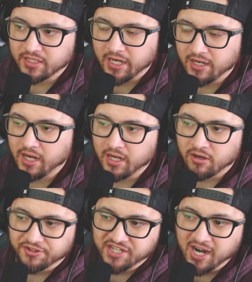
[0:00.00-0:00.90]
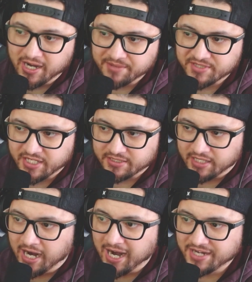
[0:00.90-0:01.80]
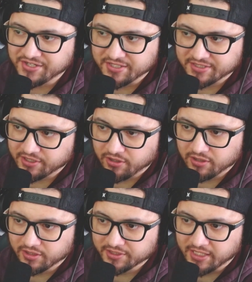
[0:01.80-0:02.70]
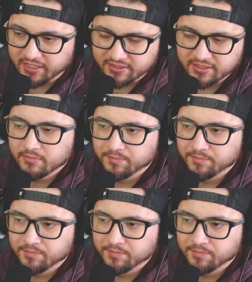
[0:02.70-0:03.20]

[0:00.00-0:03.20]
At all times, she has a high chance to guard all attacks.